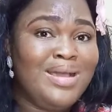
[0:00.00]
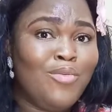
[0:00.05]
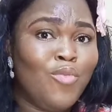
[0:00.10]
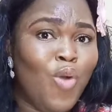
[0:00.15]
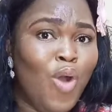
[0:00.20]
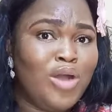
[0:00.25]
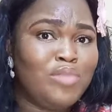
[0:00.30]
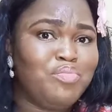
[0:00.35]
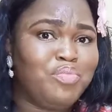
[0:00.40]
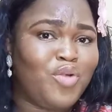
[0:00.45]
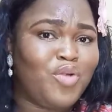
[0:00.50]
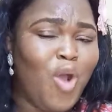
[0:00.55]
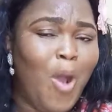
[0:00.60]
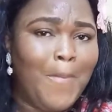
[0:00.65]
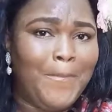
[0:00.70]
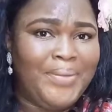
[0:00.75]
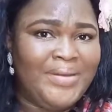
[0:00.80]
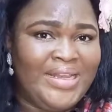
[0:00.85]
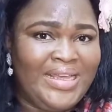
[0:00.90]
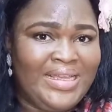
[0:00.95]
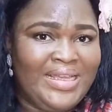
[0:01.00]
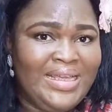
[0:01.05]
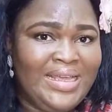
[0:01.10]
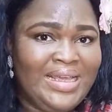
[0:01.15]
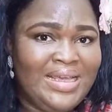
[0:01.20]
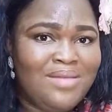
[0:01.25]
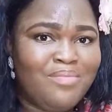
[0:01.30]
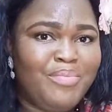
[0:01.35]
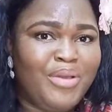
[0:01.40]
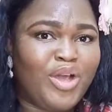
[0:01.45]
one company
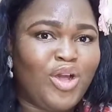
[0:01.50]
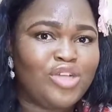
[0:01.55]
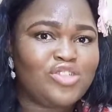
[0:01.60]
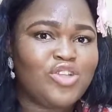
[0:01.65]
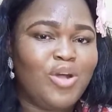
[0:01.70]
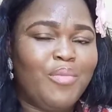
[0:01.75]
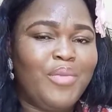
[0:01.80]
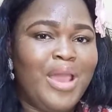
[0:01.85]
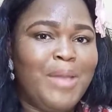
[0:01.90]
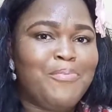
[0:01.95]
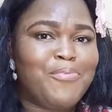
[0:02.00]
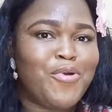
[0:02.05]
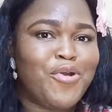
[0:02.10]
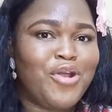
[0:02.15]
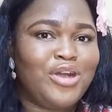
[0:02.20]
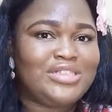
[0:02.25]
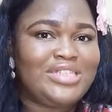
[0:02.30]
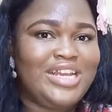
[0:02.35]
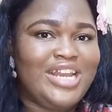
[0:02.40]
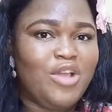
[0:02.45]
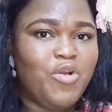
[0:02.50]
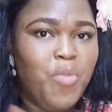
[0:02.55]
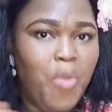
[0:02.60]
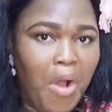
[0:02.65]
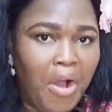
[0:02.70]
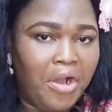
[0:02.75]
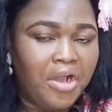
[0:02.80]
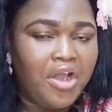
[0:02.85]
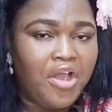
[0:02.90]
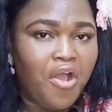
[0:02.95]
because of a product didn't
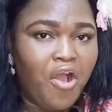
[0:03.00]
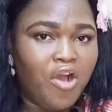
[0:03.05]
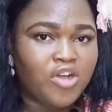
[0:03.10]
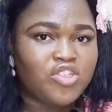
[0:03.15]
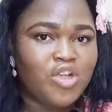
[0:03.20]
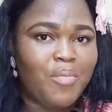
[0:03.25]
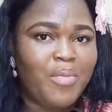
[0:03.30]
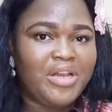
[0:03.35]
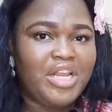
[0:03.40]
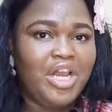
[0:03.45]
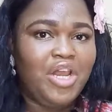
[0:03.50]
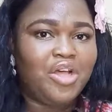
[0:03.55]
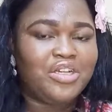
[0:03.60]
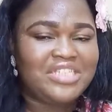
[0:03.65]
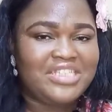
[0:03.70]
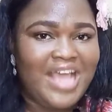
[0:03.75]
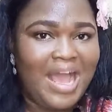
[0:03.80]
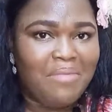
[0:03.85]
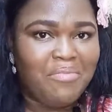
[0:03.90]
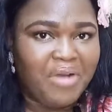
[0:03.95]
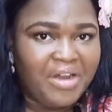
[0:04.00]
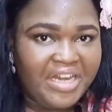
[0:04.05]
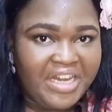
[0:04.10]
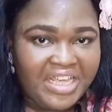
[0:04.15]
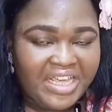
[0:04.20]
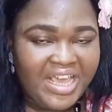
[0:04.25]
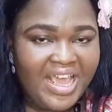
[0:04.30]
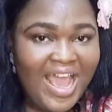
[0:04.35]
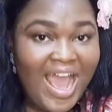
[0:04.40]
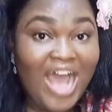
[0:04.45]
work or somebody lost their
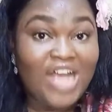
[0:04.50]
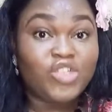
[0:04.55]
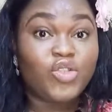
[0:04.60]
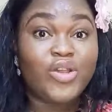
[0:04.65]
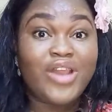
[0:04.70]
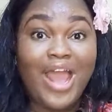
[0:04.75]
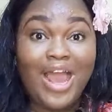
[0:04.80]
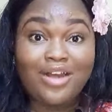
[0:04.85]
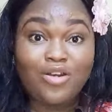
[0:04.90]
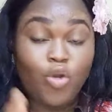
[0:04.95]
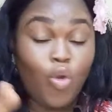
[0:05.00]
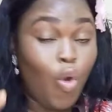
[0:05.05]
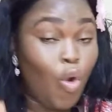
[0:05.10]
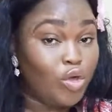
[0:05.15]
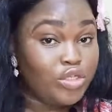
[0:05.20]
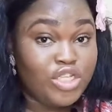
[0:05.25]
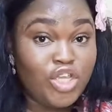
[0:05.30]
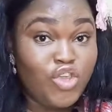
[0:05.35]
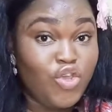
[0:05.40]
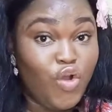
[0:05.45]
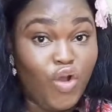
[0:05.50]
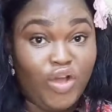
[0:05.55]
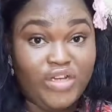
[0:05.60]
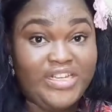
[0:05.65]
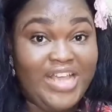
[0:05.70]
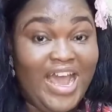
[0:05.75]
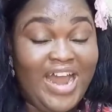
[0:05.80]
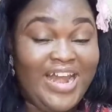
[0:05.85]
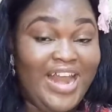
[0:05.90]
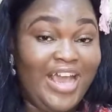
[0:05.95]
money and so they are holding you on
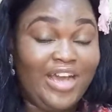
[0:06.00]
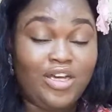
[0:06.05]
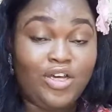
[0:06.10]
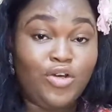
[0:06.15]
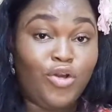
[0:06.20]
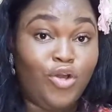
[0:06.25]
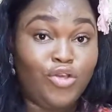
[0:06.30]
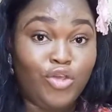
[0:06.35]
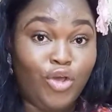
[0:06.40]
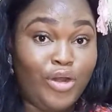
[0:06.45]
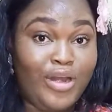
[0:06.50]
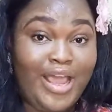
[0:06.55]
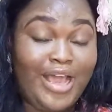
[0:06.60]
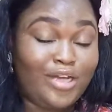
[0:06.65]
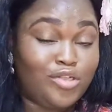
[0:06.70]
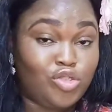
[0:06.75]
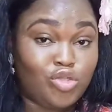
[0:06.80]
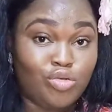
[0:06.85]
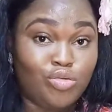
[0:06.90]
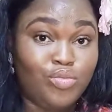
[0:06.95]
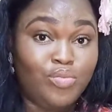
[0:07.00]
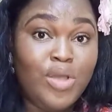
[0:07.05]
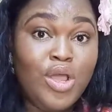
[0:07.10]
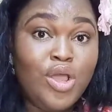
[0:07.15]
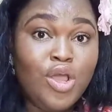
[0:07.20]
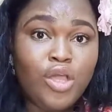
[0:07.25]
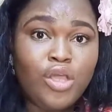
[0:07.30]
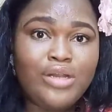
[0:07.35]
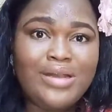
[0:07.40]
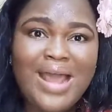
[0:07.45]
your neck to,
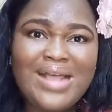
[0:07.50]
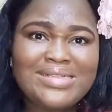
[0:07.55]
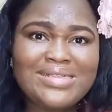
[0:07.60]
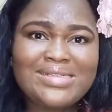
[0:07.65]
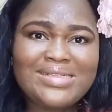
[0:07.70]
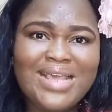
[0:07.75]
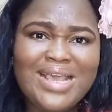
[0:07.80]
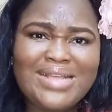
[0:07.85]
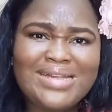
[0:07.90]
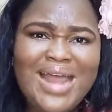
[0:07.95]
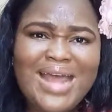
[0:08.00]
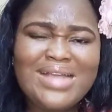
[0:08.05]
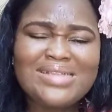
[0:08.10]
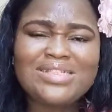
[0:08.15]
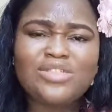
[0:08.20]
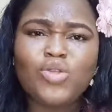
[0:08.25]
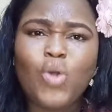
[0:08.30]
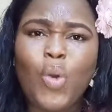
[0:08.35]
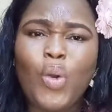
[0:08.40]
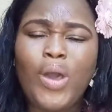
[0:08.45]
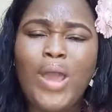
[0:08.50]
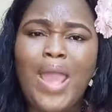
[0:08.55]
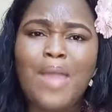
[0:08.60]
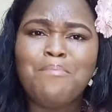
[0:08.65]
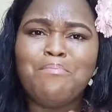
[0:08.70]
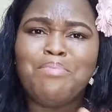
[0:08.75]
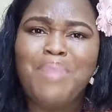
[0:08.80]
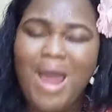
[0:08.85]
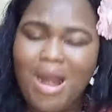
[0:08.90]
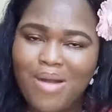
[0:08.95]
that's so
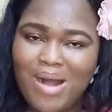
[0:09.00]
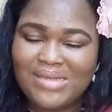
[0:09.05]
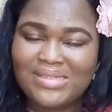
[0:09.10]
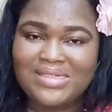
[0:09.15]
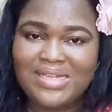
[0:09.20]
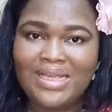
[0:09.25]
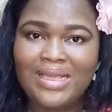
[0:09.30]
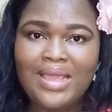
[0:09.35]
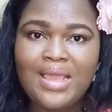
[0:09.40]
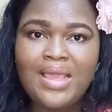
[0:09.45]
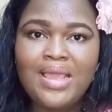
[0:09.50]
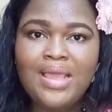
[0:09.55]
embarrassing.